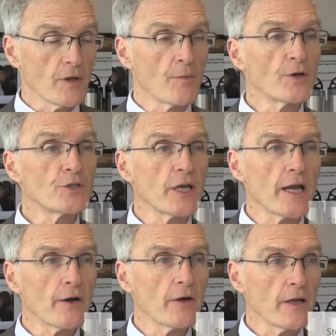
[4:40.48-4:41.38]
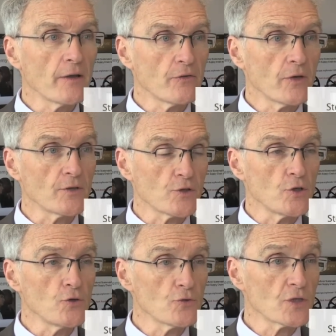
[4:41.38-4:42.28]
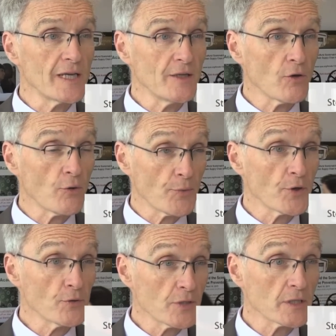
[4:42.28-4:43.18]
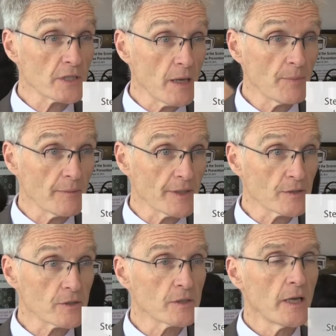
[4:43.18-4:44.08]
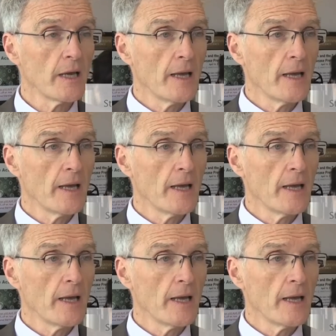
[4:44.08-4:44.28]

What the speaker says: The emerging area is to use ketone-producing supplements